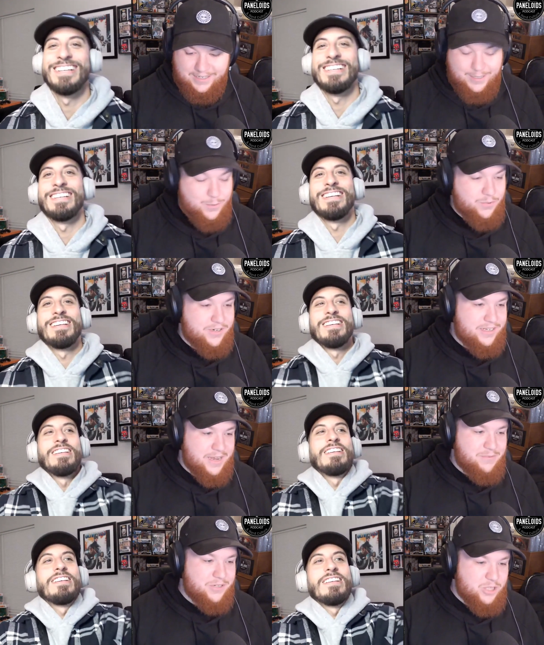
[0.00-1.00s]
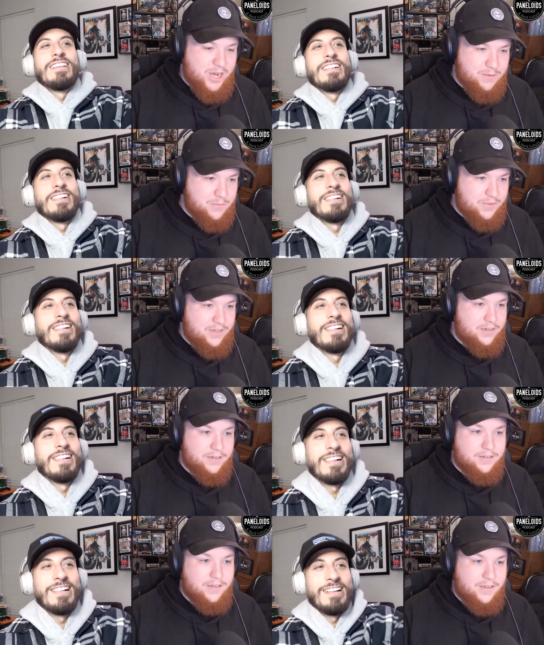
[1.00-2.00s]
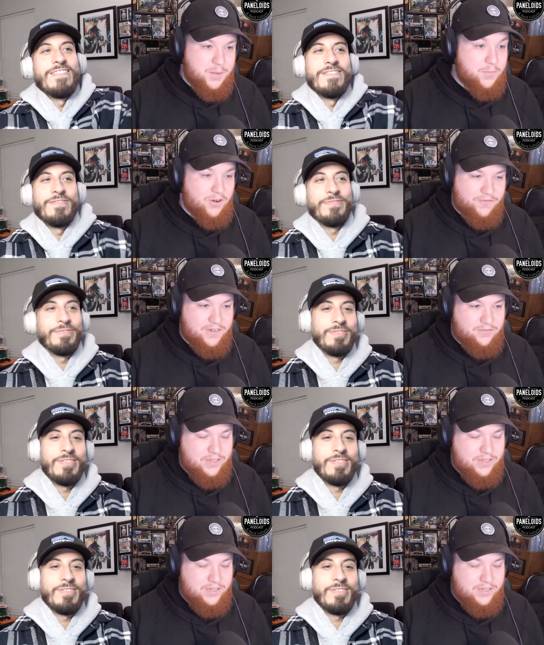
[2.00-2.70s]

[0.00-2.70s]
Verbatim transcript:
Speaker 1: he did a pretty damn good job of being the perfect